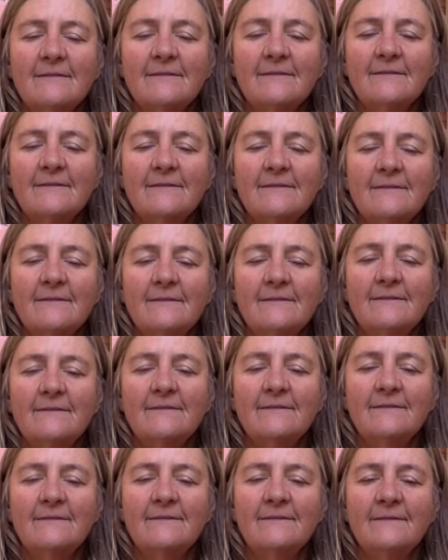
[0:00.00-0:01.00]

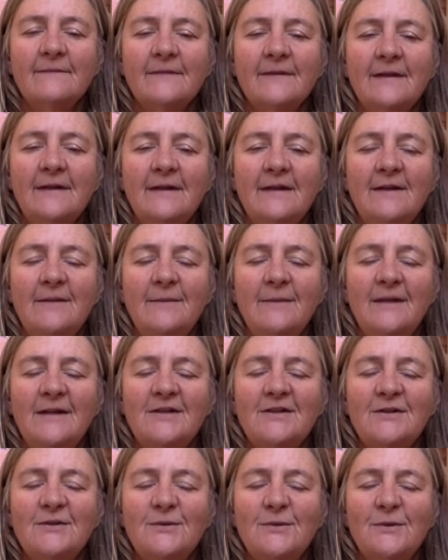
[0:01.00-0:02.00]
And
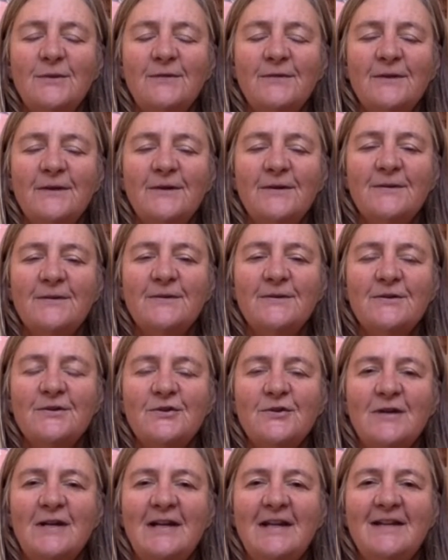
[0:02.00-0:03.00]
imagine all of those
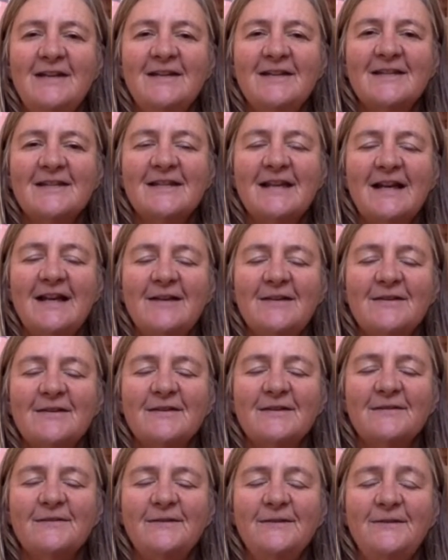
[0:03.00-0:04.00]
trillion
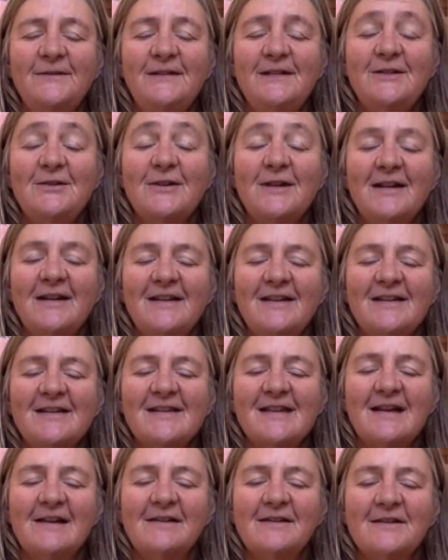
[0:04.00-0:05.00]
cells, 50 trillion
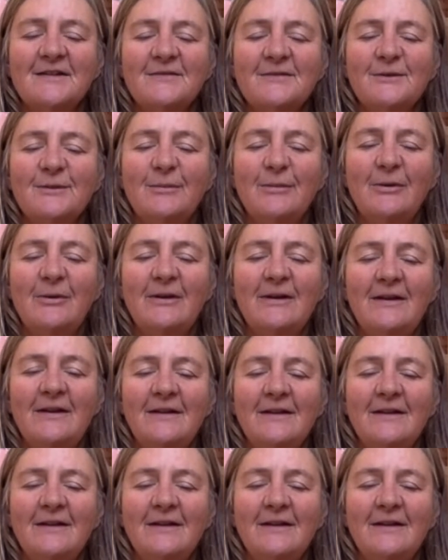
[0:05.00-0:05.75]
cells of your body.